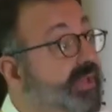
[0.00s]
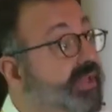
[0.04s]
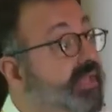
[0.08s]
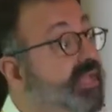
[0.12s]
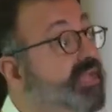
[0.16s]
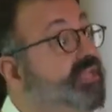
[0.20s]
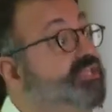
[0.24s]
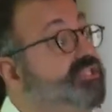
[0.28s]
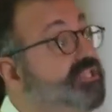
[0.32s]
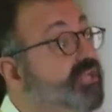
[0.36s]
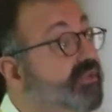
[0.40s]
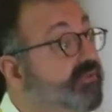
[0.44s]
my
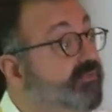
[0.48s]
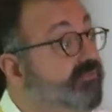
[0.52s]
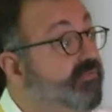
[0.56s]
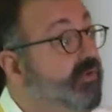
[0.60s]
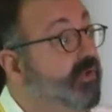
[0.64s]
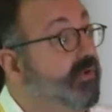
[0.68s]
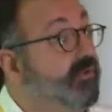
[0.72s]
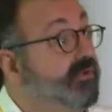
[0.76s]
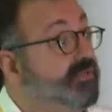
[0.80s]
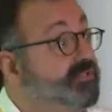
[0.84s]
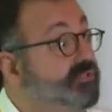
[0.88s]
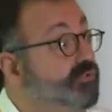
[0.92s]

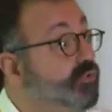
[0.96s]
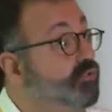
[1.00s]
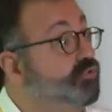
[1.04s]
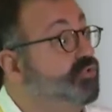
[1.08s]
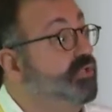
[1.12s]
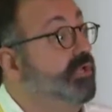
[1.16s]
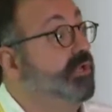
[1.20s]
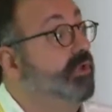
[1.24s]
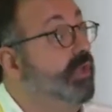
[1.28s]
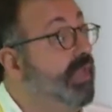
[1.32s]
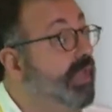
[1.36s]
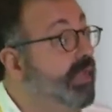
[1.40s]
EGFR
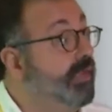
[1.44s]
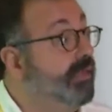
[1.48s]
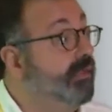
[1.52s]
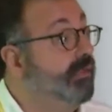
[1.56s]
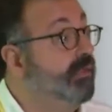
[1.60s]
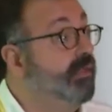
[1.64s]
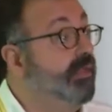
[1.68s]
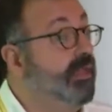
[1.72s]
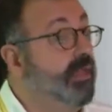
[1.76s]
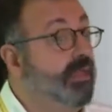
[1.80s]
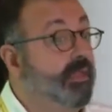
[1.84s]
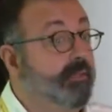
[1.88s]
results in
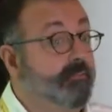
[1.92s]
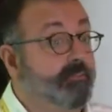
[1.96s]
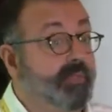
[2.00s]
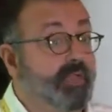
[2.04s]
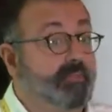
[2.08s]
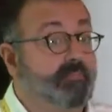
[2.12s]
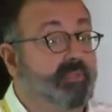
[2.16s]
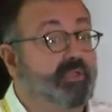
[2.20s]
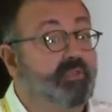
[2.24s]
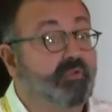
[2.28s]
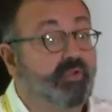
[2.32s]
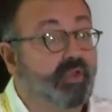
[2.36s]
lung,
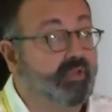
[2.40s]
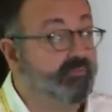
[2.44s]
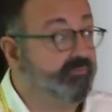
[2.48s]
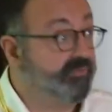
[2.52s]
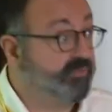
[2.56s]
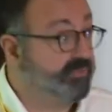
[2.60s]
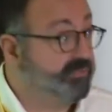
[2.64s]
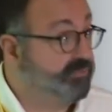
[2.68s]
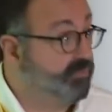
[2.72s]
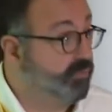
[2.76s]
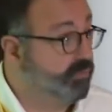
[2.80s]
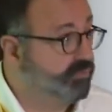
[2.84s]
my BRAF
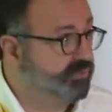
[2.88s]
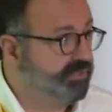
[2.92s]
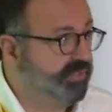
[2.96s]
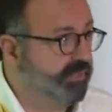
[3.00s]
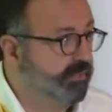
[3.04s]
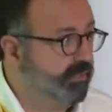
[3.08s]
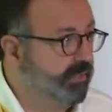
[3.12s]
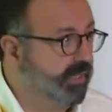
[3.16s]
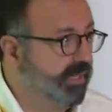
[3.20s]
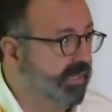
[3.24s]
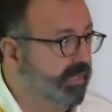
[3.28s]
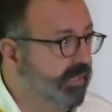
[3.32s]
results
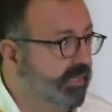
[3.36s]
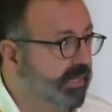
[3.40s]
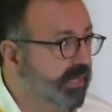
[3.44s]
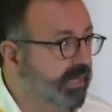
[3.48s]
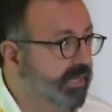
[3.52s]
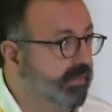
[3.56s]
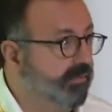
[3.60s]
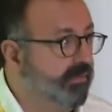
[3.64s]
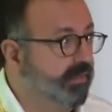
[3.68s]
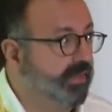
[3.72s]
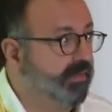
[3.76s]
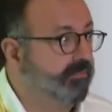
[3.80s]

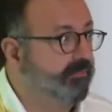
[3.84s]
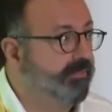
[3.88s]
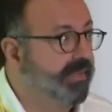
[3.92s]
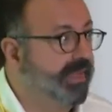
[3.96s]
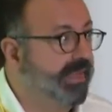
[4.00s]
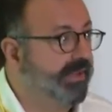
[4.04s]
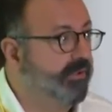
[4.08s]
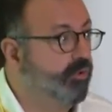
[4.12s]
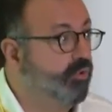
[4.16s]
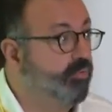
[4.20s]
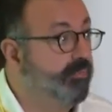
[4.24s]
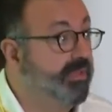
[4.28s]
in
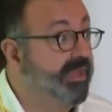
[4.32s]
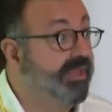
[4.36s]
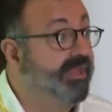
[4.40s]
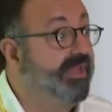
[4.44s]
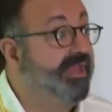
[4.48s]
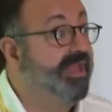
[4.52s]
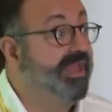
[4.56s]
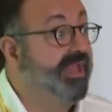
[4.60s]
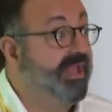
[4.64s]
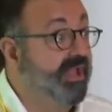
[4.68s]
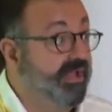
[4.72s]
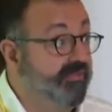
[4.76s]

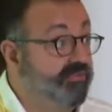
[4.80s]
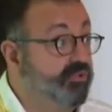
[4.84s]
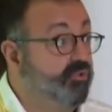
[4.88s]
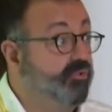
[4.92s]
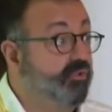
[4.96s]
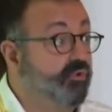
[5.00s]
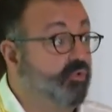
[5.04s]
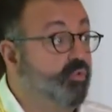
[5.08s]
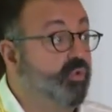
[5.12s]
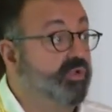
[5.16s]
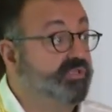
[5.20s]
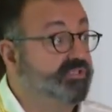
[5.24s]
melanoma? And the
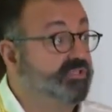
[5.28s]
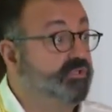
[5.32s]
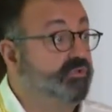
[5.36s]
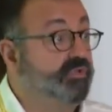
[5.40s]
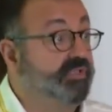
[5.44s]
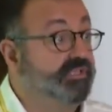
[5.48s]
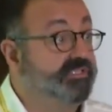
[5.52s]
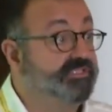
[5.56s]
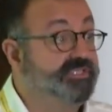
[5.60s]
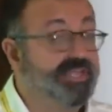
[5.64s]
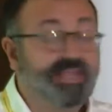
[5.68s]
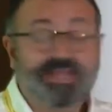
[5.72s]
other question
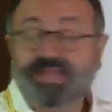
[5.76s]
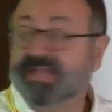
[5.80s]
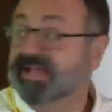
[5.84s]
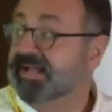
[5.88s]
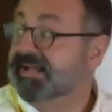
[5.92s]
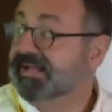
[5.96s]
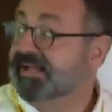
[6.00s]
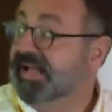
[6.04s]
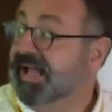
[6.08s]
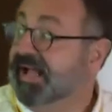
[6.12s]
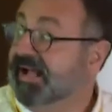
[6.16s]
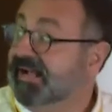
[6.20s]
is,
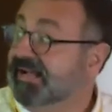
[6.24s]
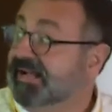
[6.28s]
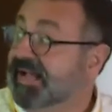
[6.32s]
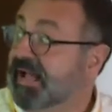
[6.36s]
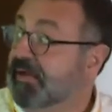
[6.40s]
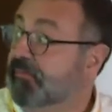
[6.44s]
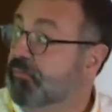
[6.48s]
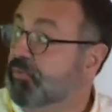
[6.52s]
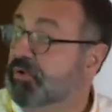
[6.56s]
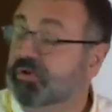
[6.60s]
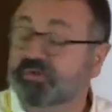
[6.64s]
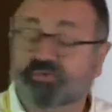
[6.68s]

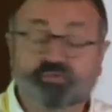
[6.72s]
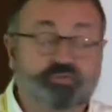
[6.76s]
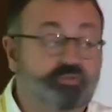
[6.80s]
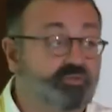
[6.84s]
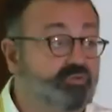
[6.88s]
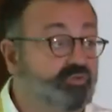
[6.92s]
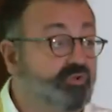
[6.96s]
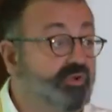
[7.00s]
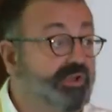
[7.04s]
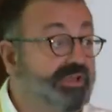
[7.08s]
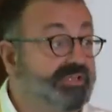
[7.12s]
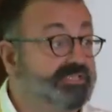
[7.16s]
can we
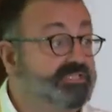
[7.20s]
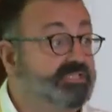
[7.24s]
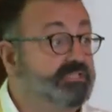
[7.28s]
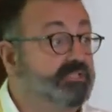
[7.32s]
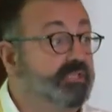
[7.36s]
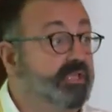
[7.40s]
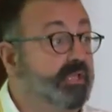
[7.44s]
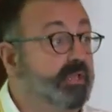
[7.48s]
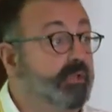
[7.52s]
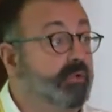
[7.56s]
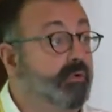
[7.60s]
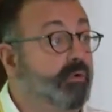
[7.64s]
trust
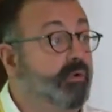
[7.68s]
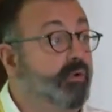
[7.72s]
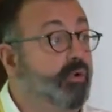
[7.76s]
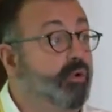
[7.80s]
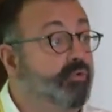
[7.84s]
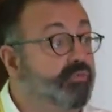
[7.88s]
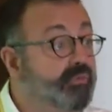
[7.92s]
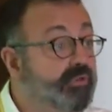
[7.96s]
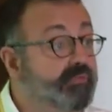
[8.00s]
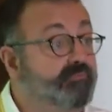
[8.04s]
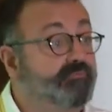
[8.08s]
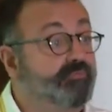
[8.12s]
the
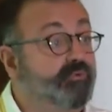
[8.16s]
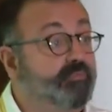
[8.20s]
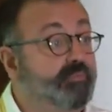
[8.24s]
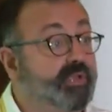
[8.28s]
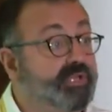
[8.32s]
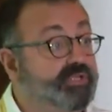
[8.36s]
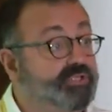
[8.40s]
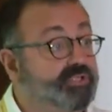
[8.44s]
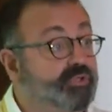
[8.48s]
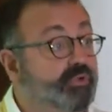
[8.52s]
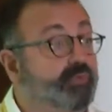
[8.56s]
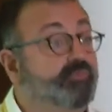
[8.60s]
other
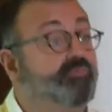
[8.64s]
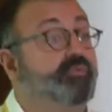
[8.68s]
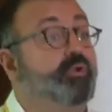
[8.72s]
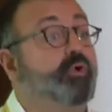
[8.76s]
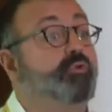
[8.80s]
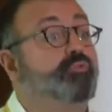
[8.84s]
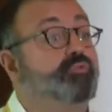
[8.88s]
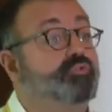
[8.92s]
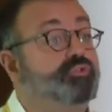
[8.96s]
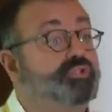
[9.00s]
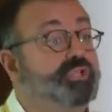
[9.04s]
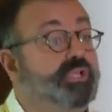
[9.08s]
information of the
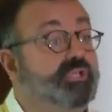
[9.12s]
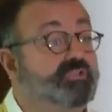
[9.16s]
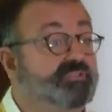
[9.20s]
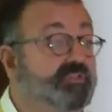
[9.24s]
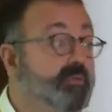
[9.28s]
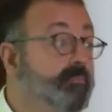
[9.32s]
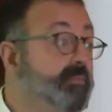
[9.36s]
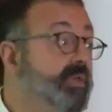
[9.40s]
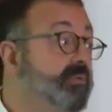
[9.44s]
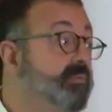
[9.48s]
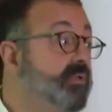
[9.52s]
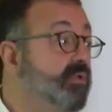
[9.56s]
other genes
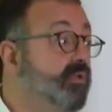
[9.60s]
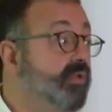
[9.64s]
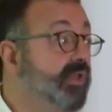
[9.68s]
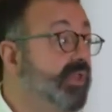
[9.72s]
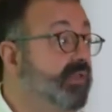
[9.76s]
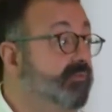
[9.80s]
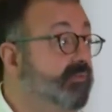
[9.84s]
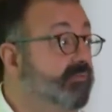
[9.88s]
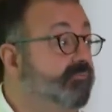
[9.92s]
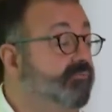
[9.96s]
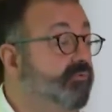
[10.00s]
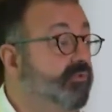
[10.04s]
that may be
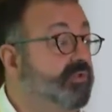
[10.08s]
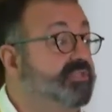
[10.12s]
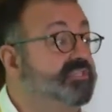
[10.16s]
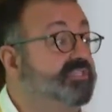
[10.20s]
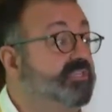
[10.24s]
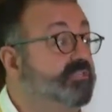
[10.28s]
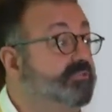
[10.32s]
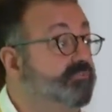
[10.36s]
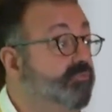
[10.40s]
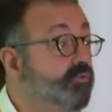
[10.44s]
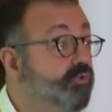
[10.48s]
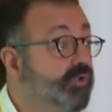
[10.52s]
relevant, for
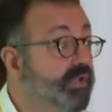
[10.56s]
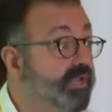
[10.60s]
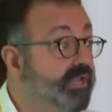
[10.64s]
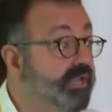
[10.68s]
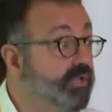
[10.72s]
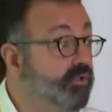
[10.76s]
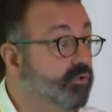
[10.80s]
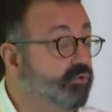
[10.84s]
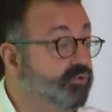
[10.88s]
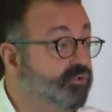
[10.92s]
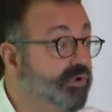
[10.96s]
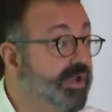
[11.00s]
instance, for
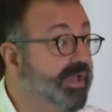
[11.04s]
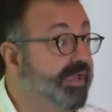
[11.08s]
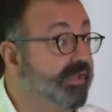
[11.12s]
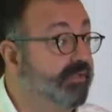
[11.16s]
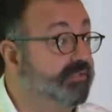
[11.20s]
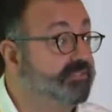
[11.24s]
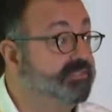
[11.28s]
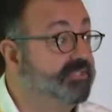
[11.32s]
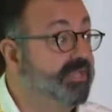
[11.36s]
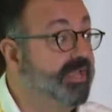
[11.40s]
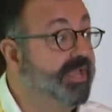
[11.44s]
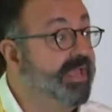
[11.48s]
clinical
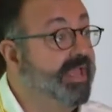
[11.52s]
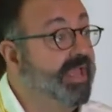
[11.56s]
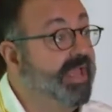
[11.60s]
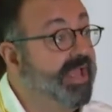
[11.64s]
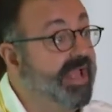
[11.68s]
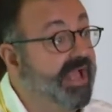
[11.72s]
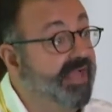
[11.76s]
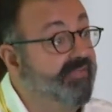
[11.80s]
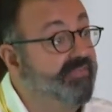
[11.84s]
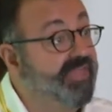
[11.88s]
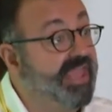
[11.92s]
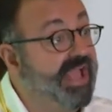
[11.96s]
trials?
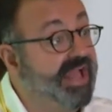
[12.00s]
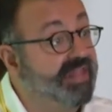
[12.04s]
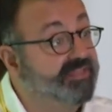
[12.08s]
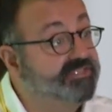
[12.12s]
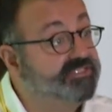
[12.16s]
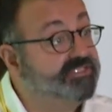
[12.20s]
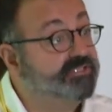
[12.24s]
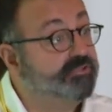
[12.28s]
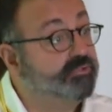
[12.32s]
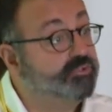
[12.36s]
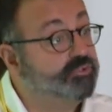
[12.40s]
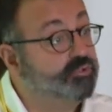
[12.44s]
And the
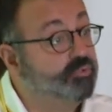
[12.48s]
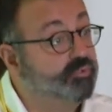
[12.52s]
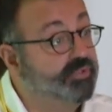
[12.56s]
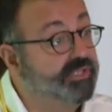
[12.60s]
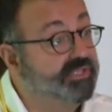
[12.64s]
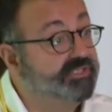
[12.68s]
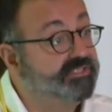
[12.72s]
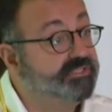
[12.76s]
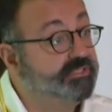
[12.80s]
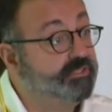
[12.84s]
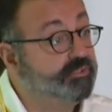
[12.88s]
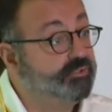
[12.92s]
answer to
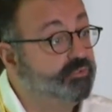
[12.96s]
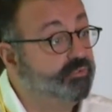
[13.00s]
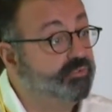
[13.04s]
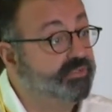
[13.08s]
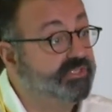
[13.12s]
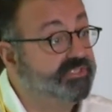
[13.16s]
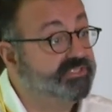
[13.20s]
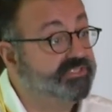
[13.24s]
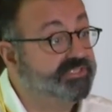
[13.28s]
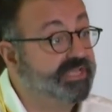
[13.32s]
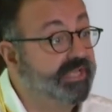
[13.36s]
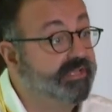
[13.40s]
this
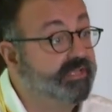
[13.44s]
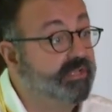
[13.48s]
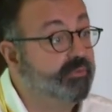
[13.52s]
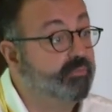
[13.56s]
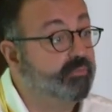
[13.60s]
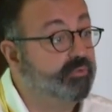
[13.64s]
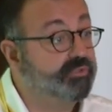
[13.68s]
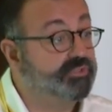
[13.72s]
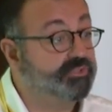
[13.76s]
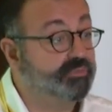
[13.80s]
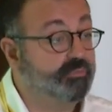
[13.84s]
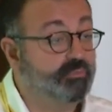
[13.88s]
study
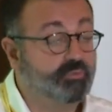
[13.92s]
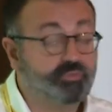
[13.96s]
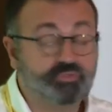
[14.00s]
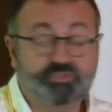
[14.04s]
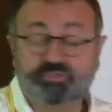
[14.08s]
was